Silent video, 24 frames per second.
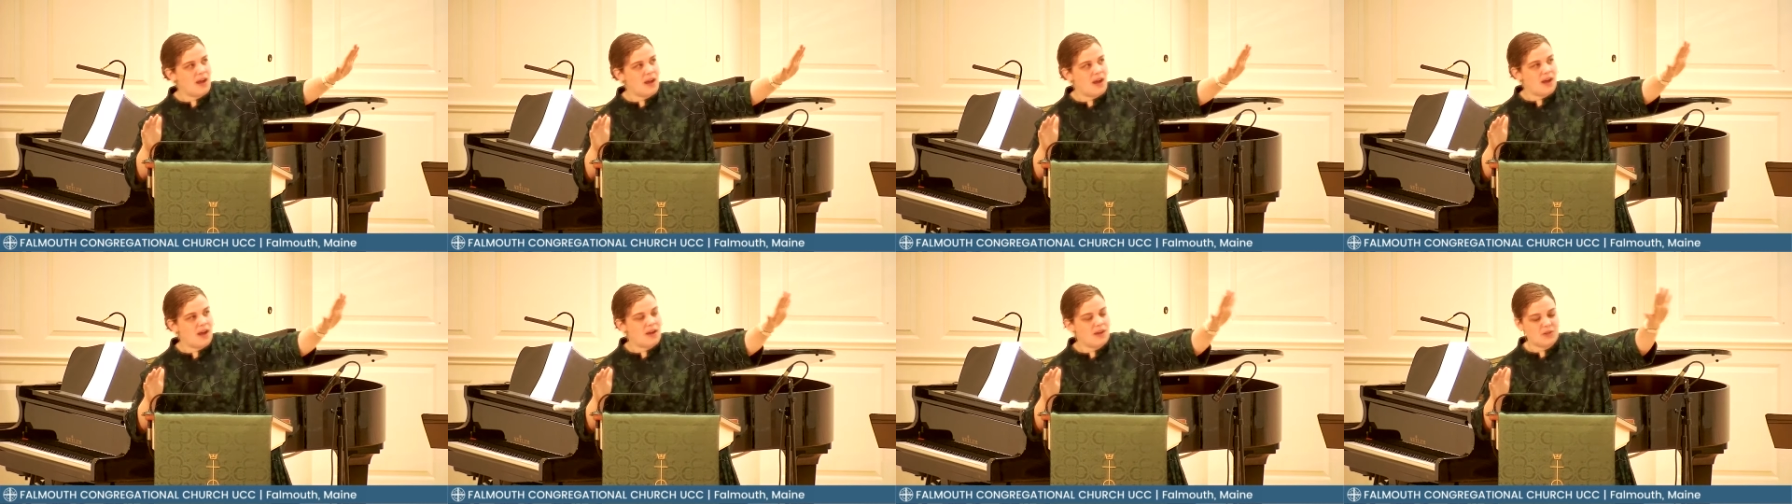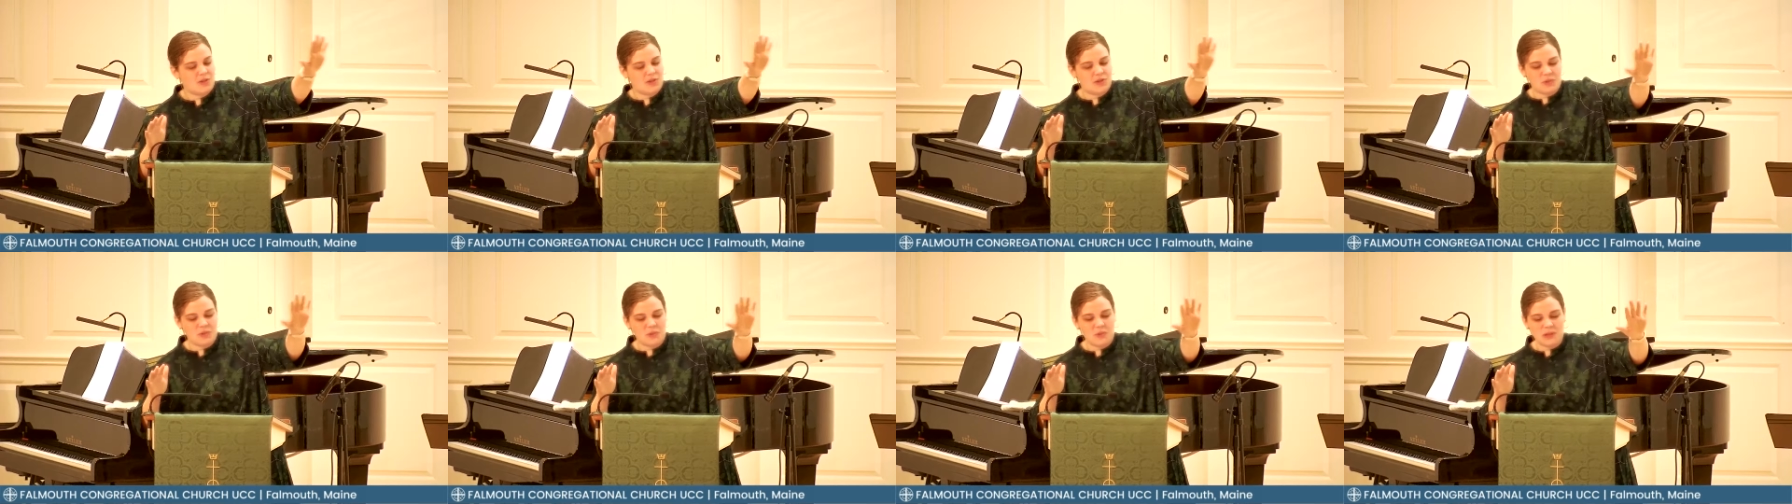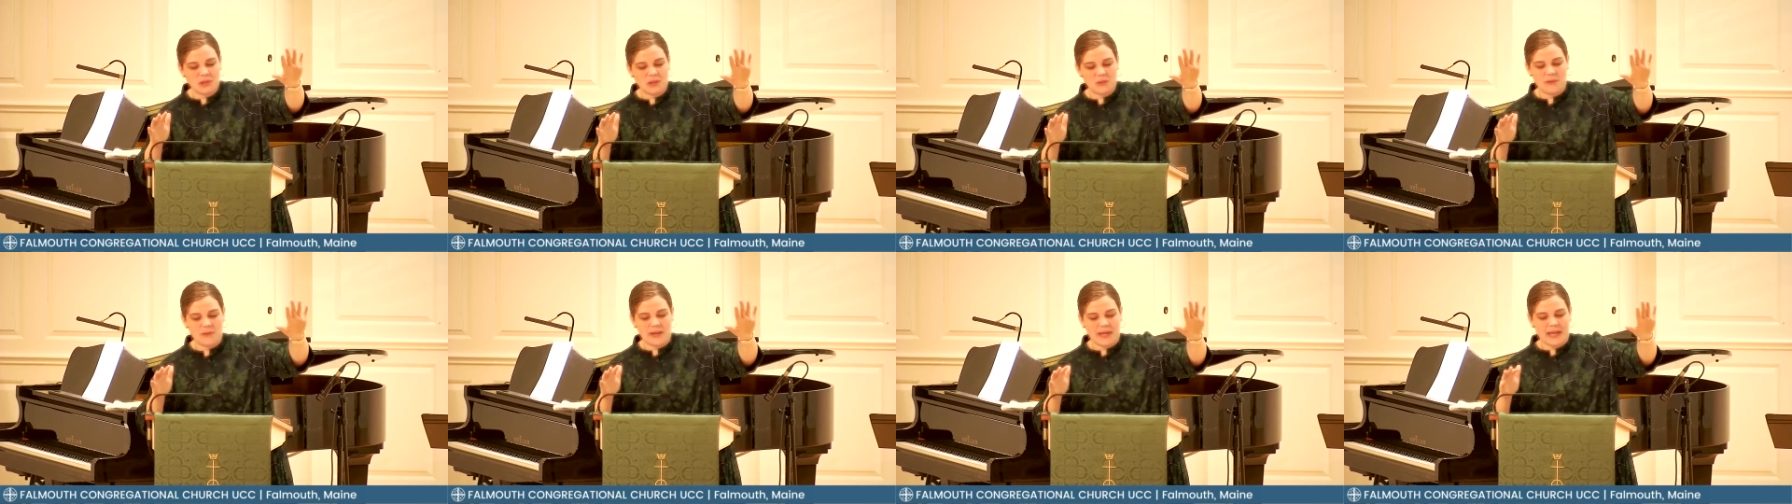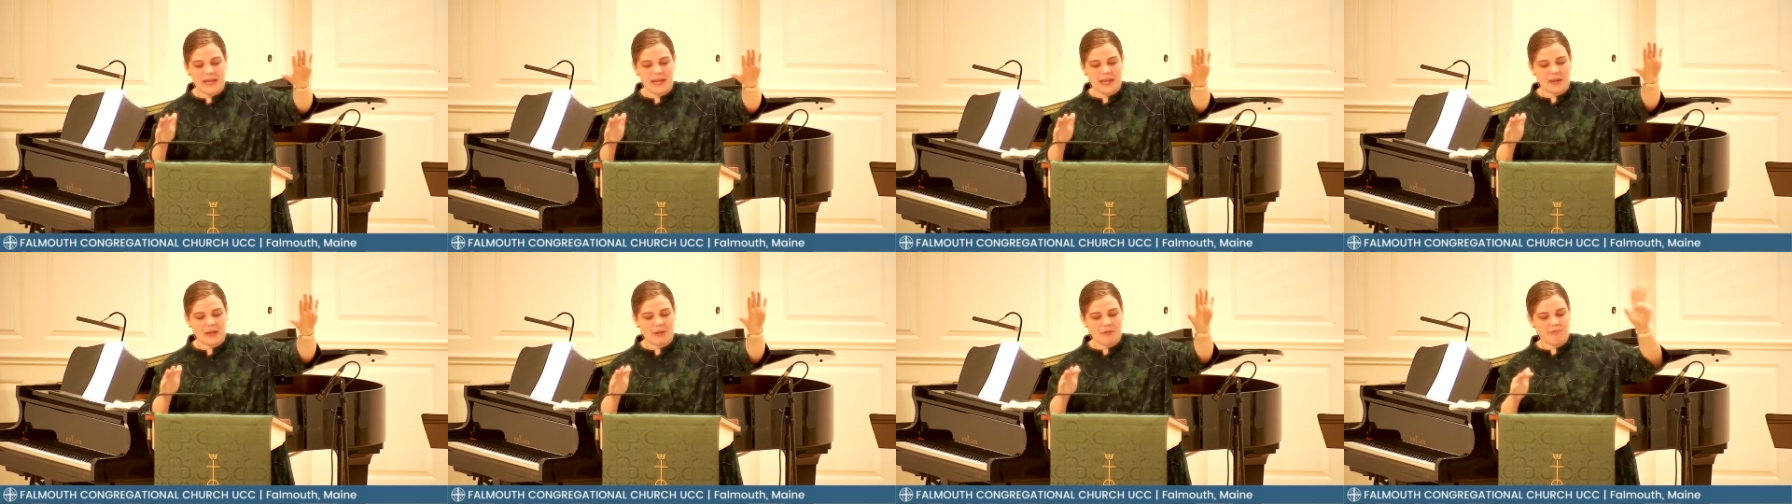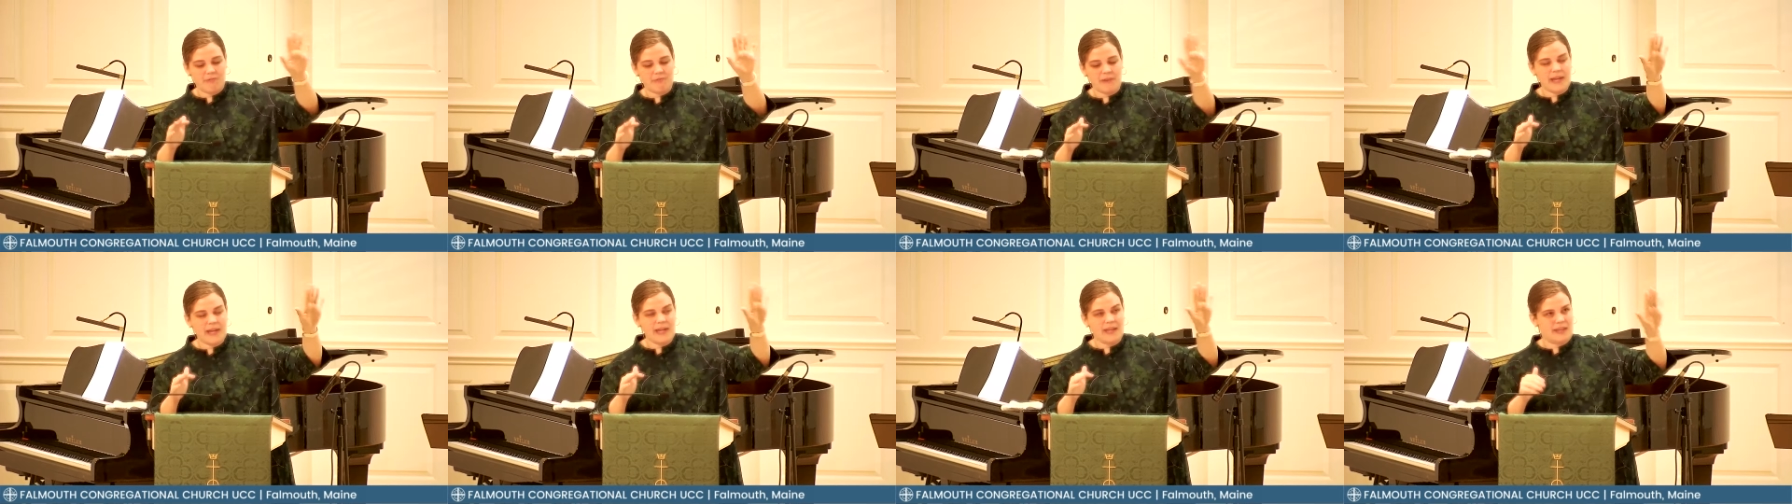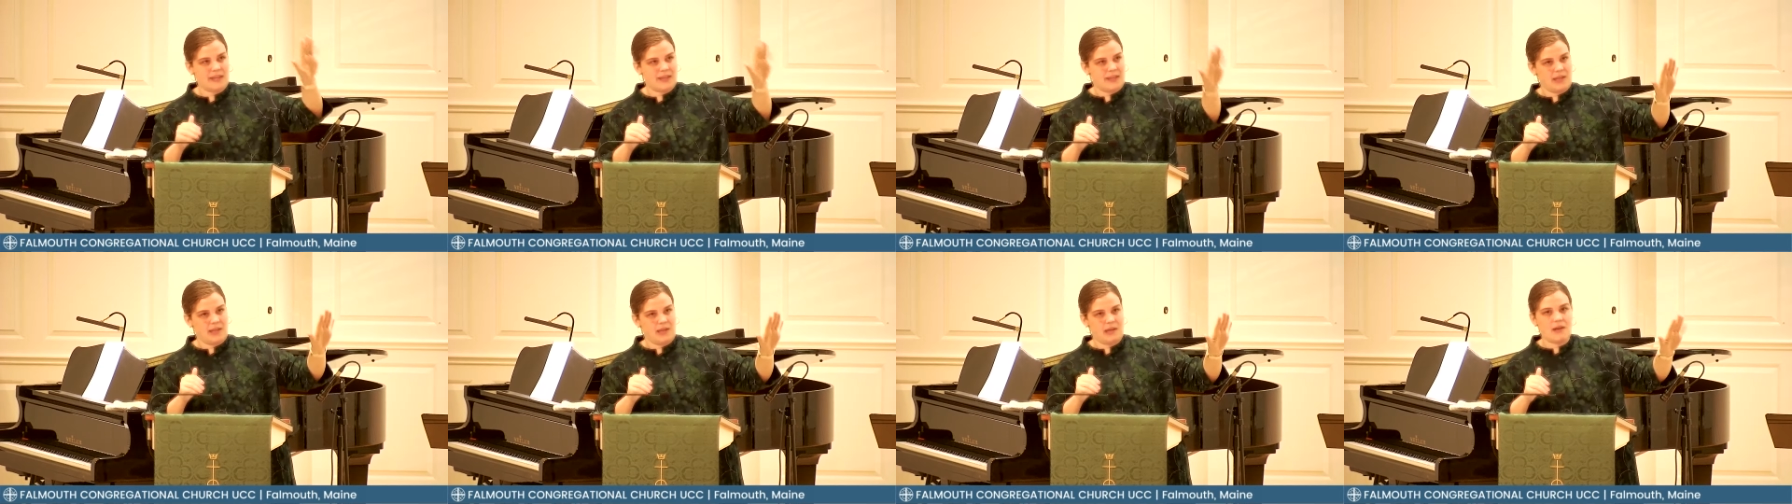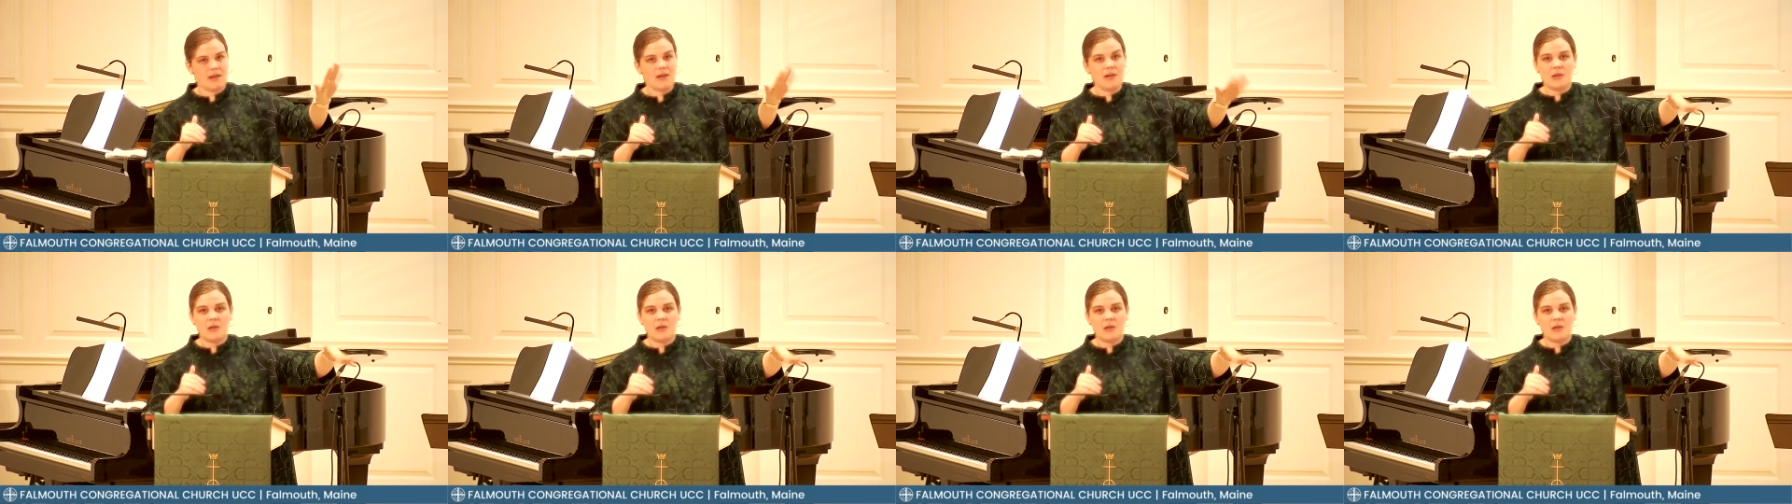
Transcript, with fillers: our doorway right here,